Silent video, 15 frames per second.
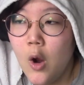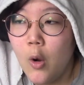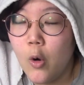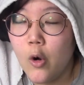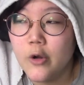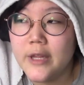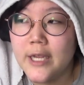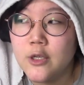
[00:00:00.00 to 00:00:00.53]

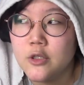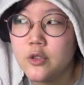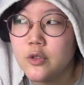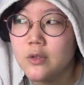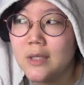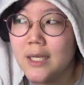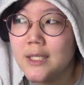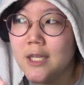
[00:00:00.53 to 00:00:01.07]
or they could
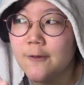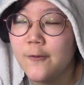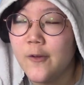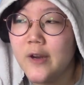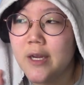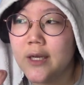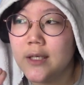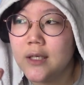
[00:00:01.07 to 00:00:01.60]
do like
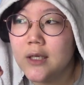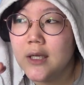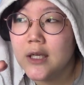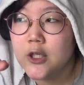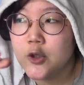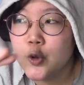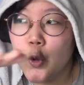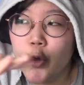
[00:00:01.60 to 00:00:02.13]
different
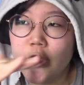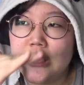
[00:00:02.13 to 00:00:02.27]
short